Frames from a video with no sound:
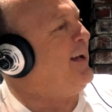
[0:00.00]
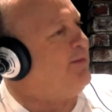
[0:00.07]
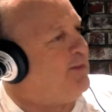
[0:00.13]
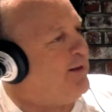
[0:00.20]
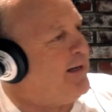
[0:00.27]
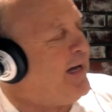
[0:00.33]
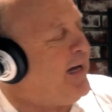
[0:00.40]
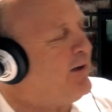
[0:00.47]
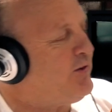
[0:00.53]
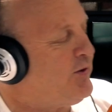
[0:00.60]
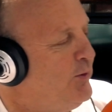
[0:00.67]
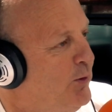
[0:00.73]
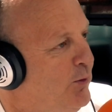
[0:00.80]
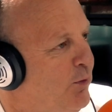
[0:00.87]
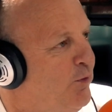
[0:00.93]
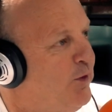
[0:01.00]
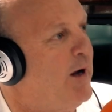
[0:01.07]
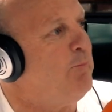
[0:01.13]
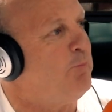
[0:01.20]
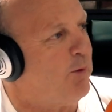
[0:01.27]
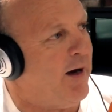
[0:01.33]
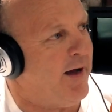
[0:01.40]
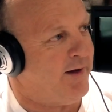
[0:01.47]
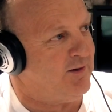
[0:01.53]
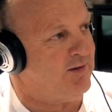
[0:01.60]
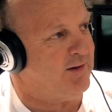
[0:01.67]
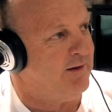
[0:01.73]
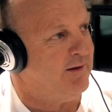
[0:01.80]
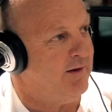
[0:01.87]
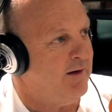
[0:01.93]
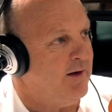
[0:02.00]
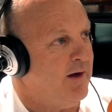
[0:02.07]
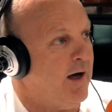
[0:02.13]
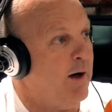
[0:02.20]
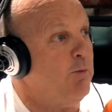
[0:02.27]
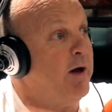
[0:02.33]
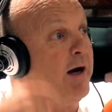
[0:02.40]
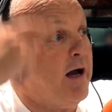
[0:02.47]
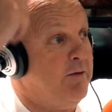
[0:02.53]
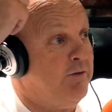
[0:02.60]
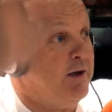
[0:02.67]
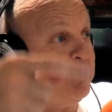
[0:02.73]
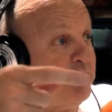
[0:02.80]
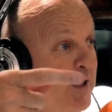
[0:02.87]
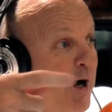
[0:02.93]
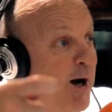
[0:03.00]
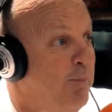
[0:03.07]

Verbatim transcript: I hit the actual front brakes. Yeah, and, went, over the